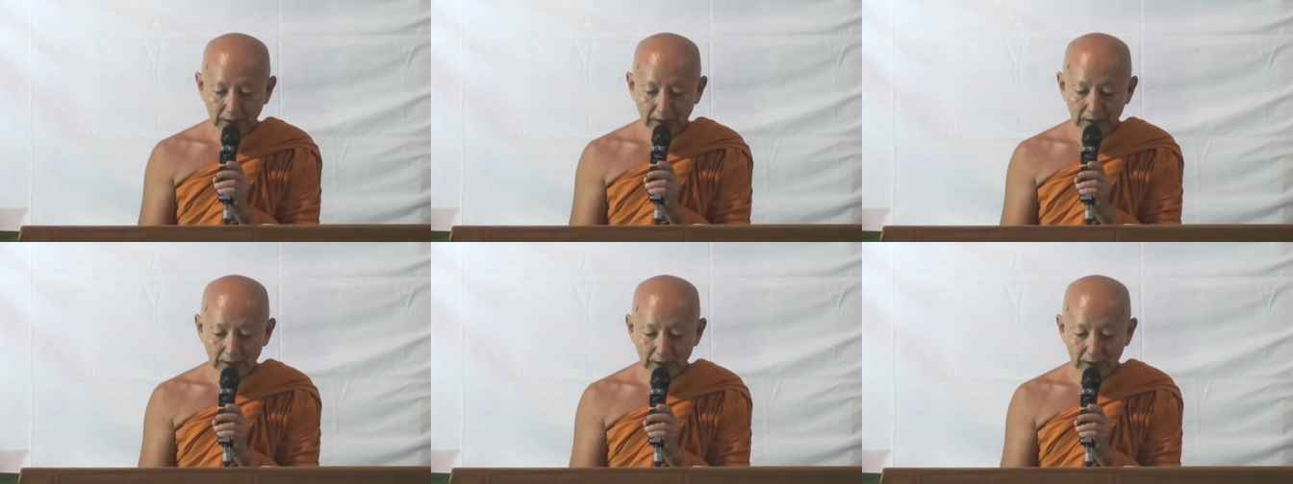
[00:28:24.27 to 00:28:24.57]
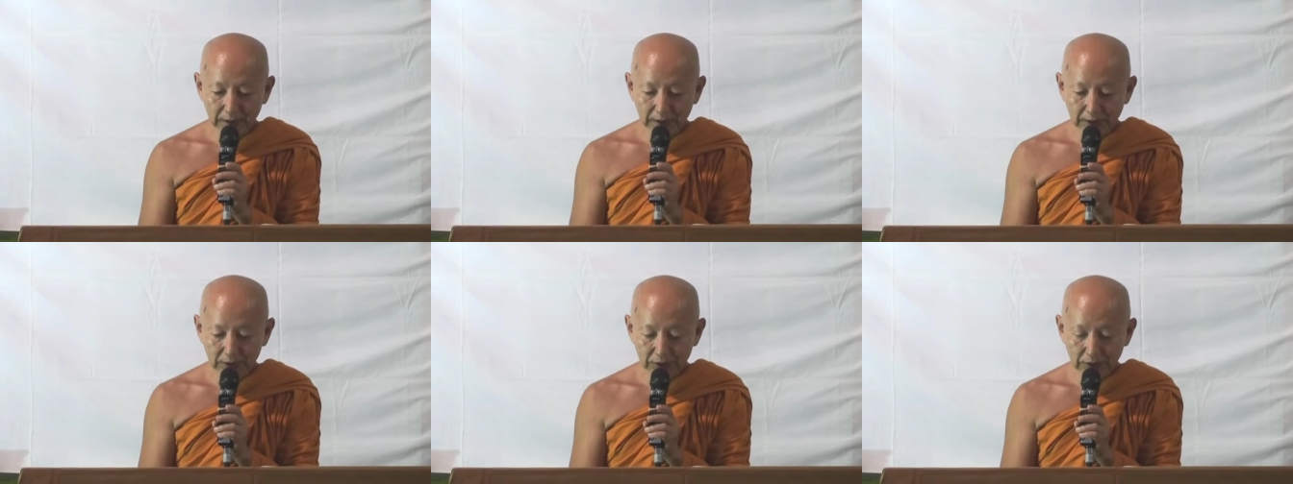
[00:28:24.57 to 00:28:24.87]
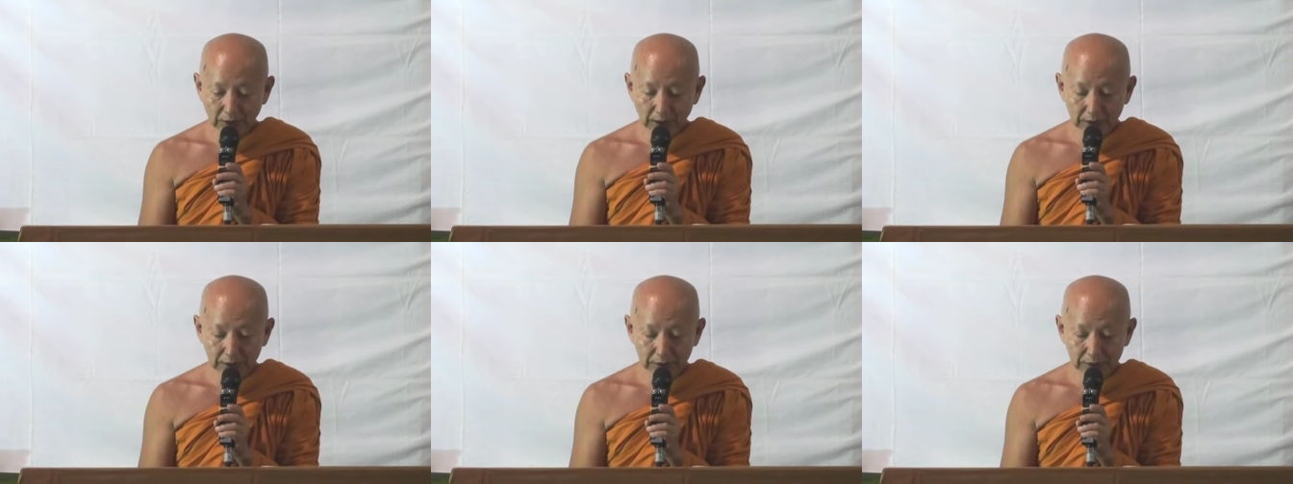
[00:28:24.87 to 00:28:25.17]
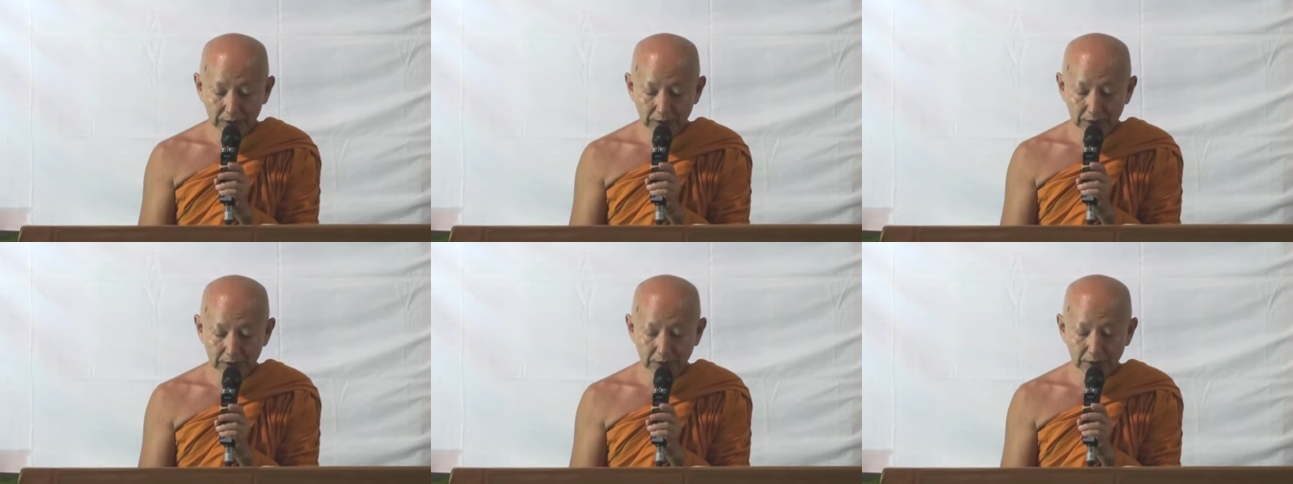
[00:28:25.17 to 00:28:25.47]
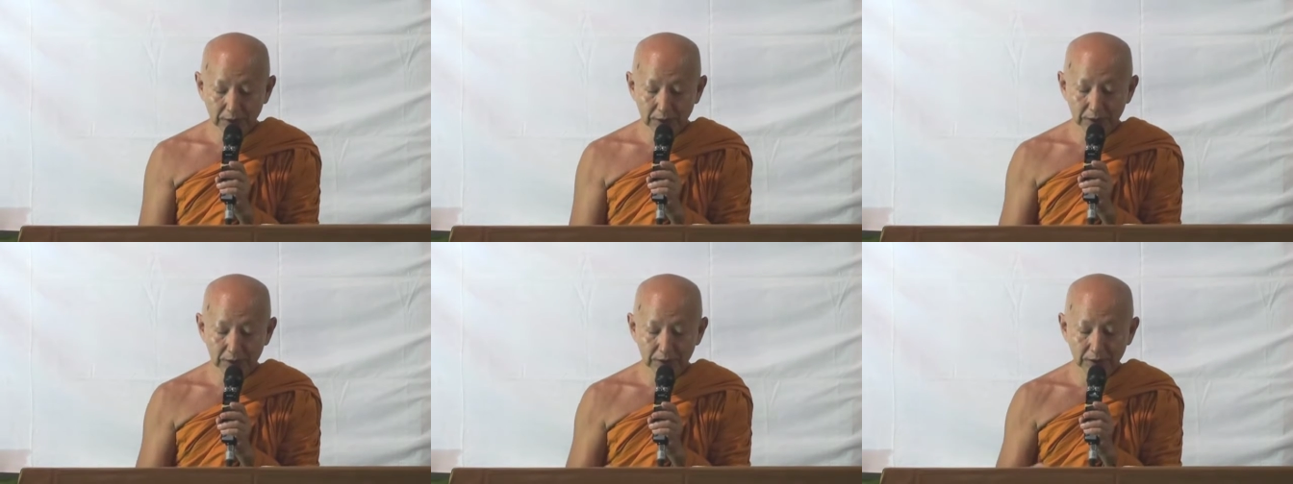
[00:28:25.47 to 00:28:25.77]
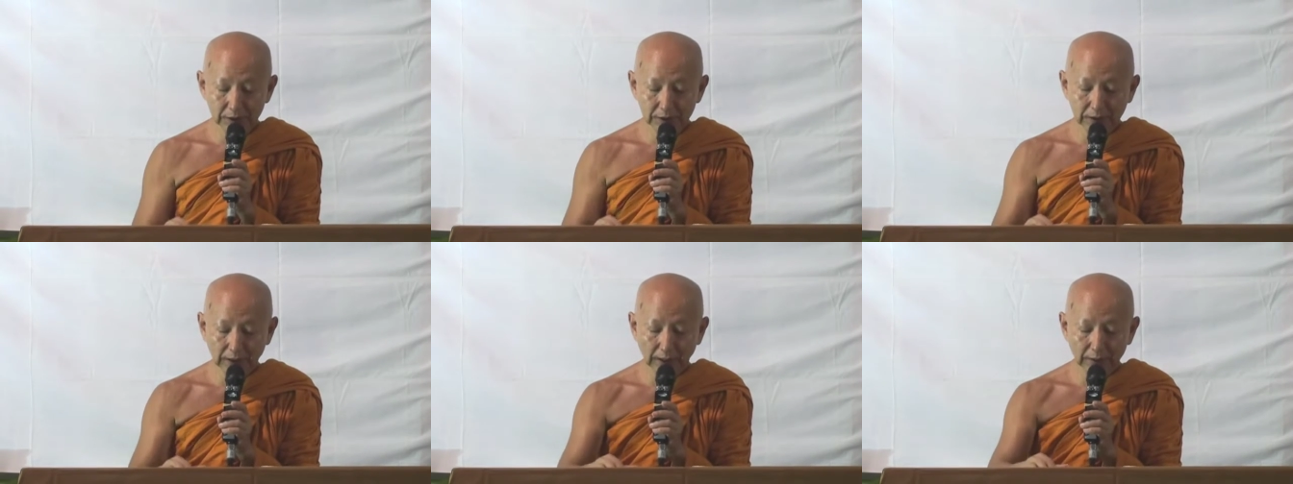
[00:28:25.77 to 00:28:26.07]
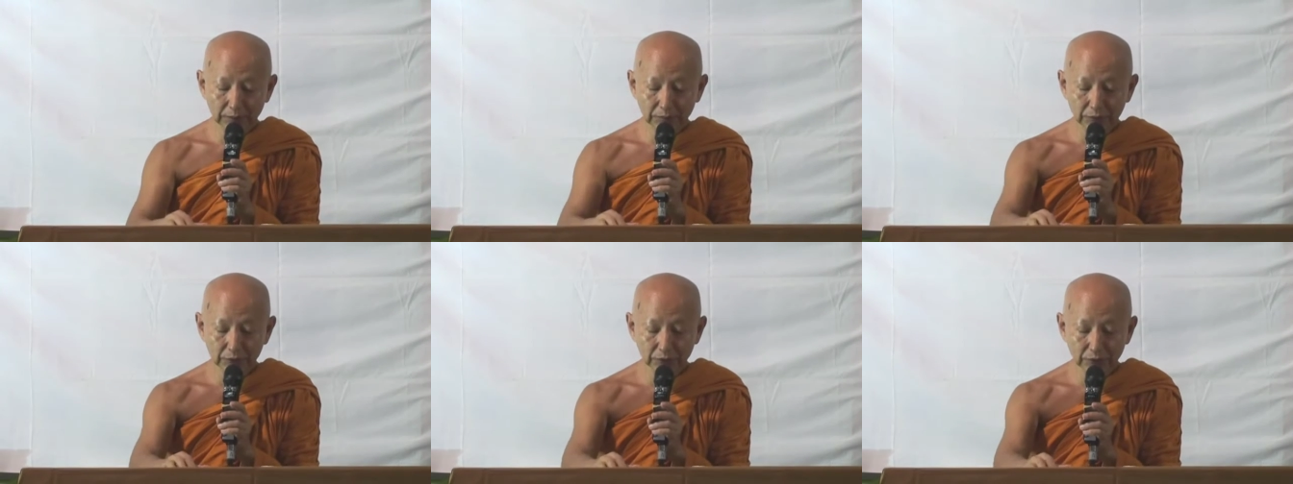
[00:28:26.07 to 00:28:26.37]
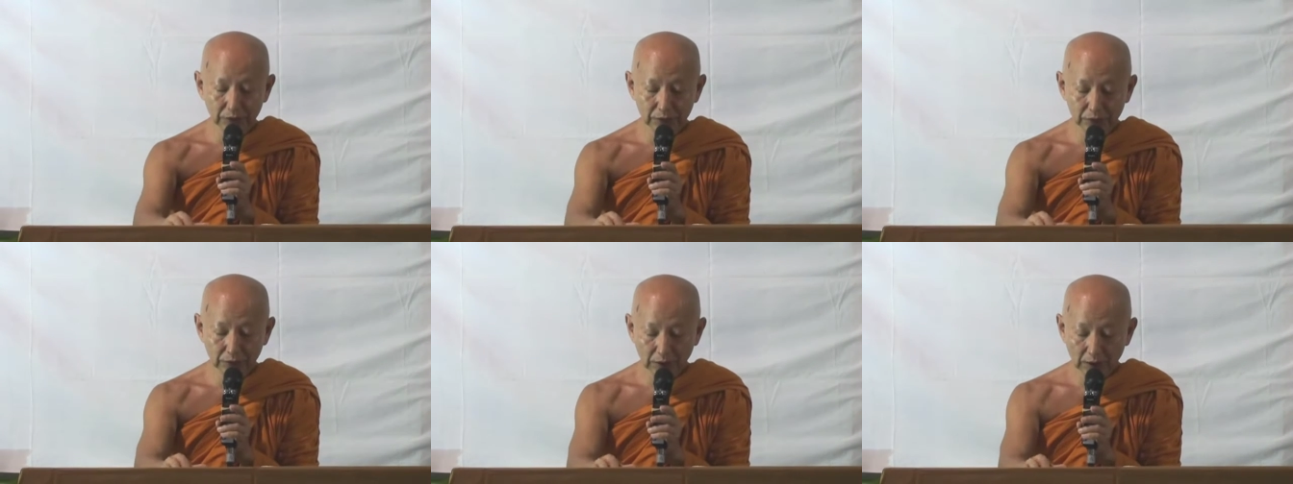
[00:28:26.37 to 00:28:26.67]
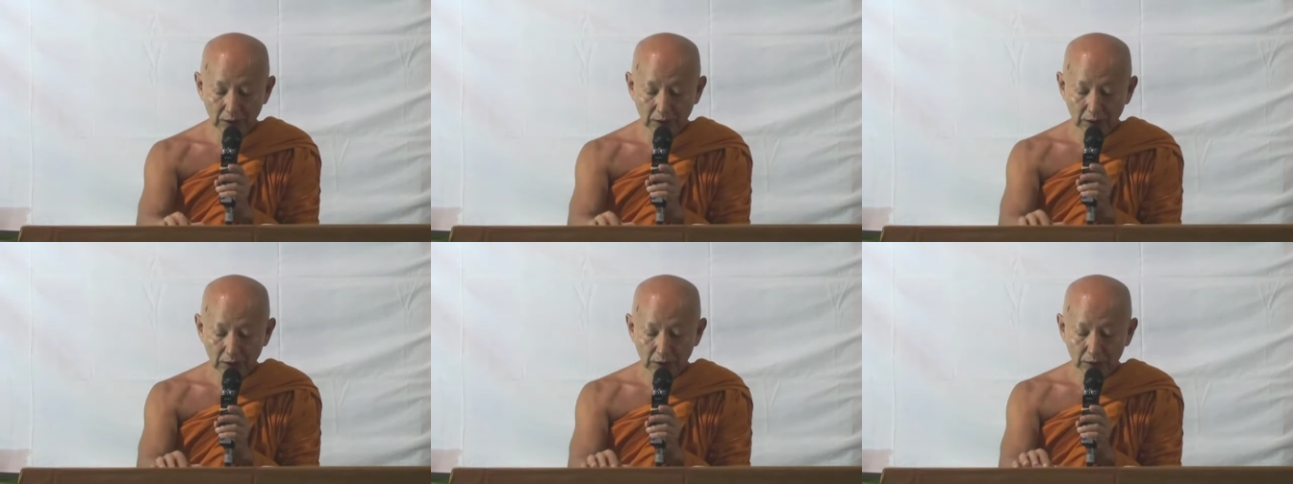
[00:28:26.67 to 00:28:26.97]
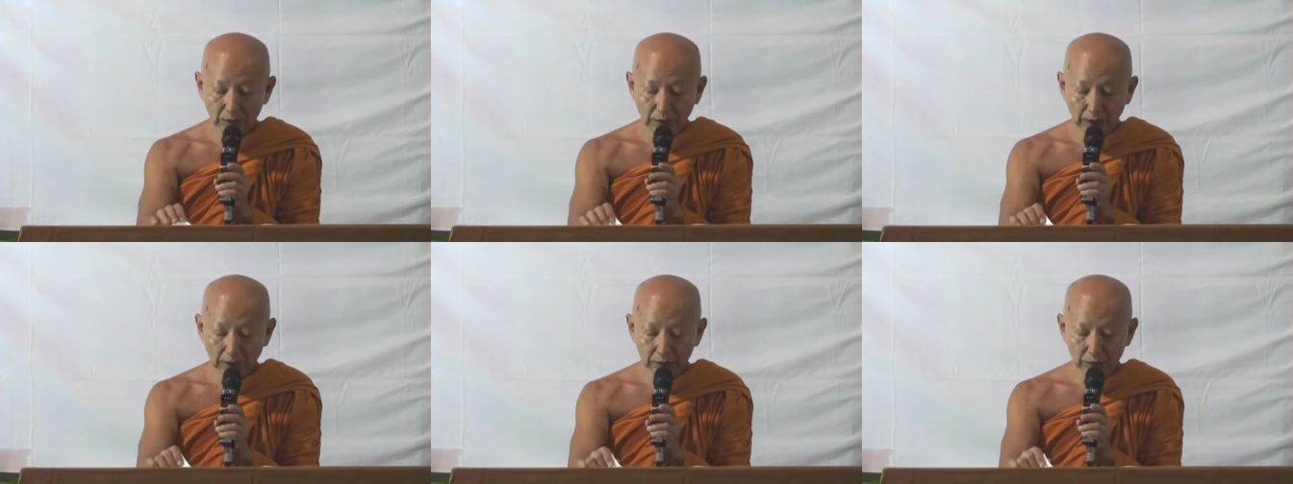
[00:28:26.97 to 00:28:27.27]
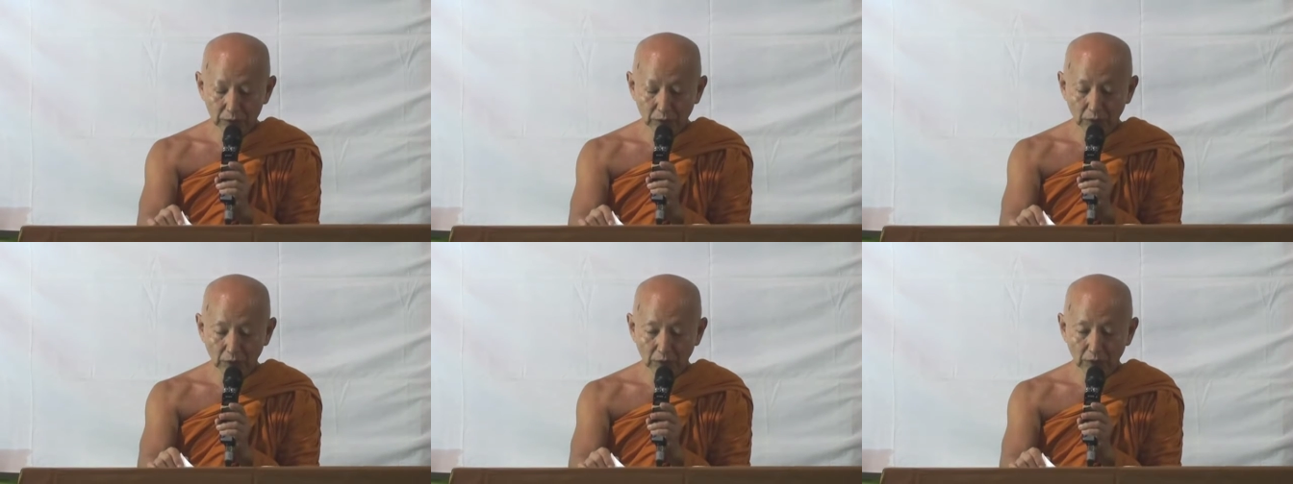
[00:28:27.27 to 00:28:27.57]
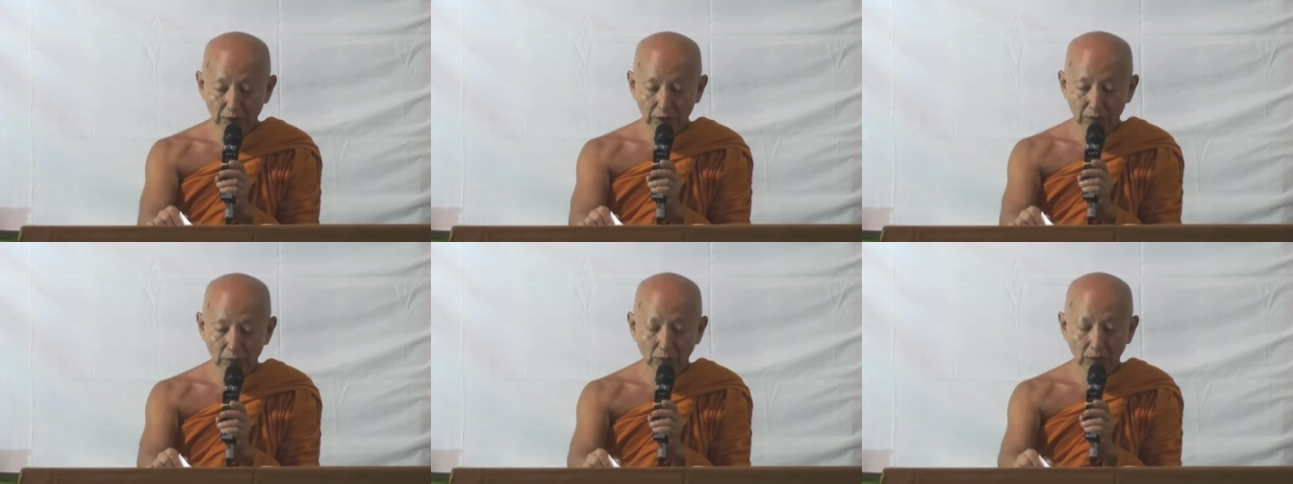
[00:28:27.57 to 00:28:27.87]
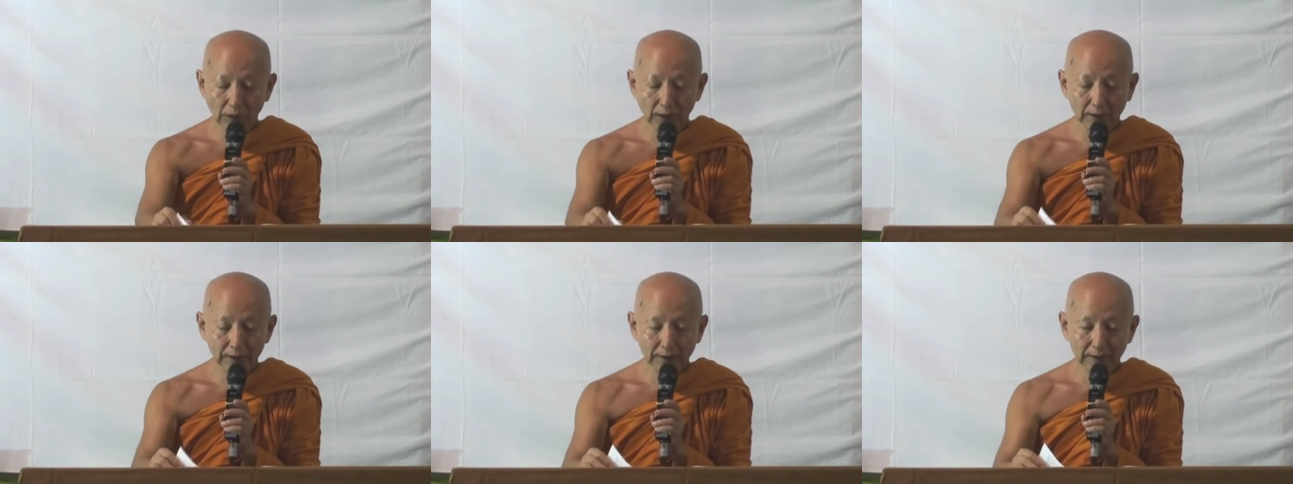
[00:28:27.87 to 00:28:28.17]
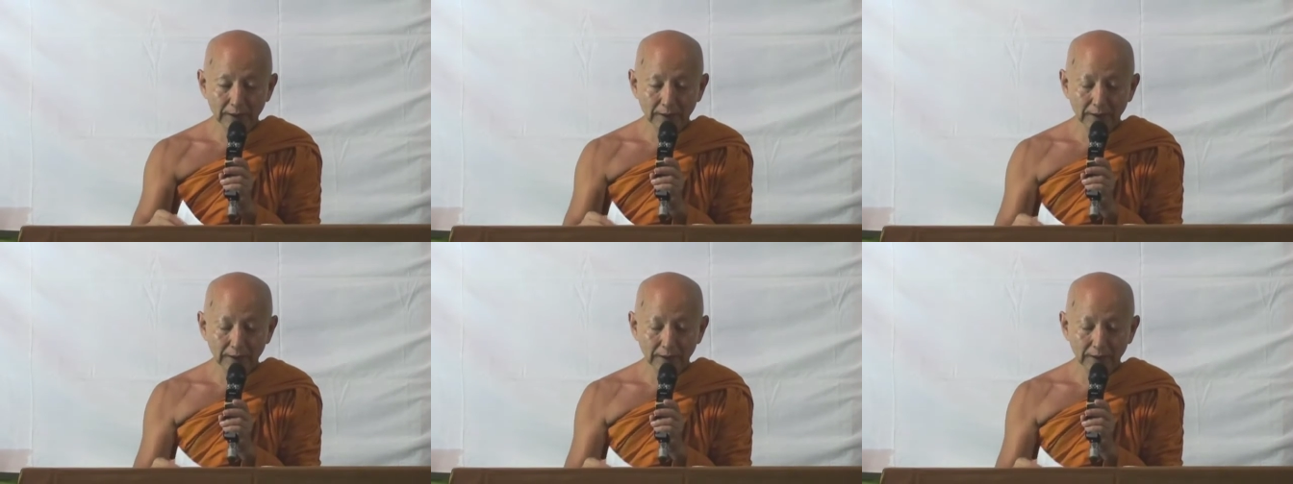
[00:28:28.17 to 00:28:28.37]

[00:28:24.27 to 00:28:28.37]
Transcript: he discourages his disciples to enjoy. Why?